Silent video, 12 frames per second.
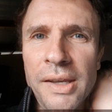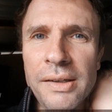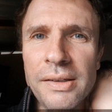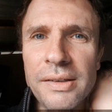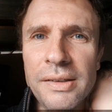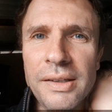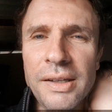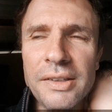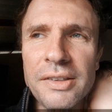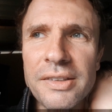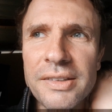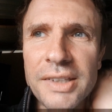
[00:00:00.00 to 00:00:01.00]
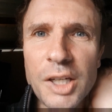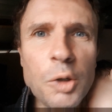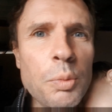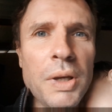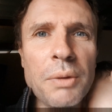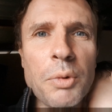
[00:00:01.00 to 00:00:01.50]
man. You can't just tell
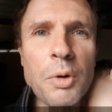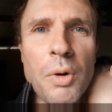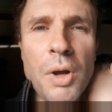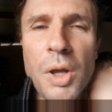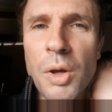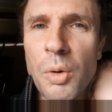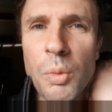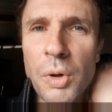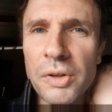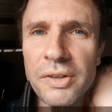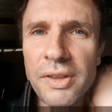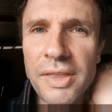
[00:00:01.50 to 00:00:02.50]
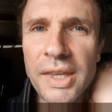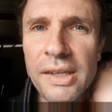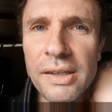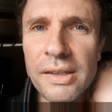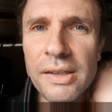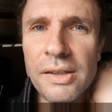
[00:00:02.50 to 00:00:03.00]
people what to
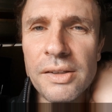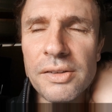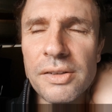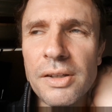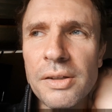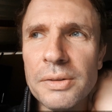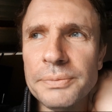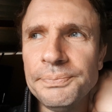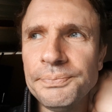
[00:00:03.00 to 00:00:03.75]
think. So,